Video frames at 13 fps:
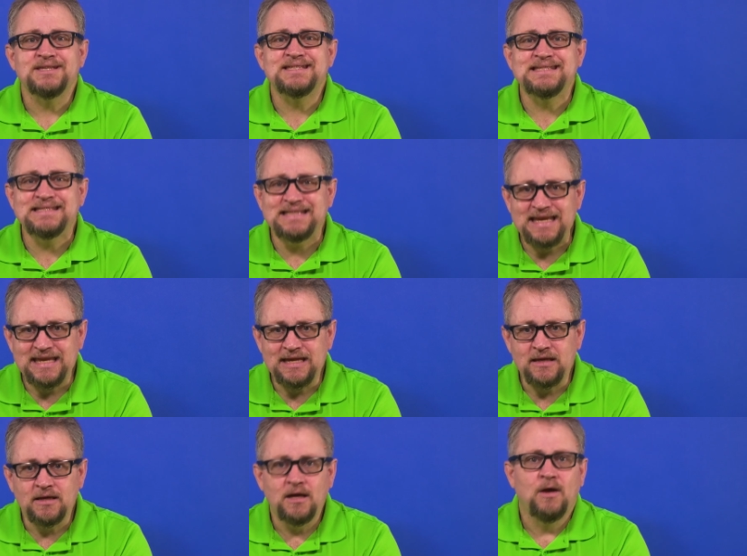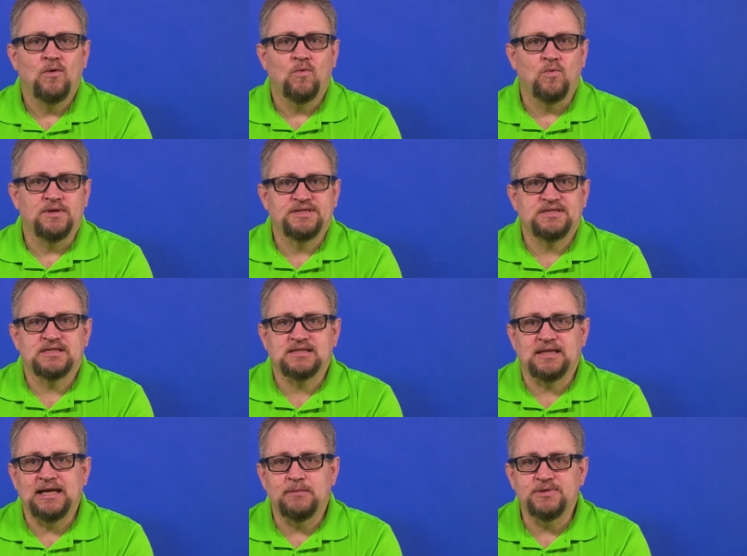see once the
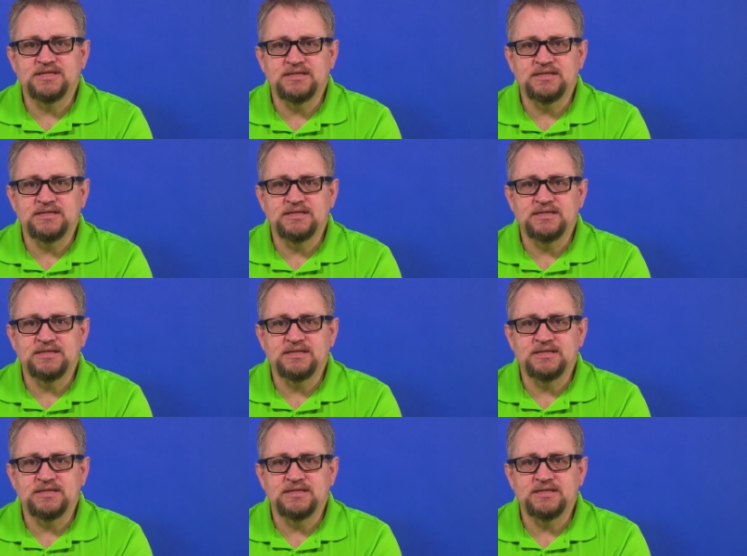slab is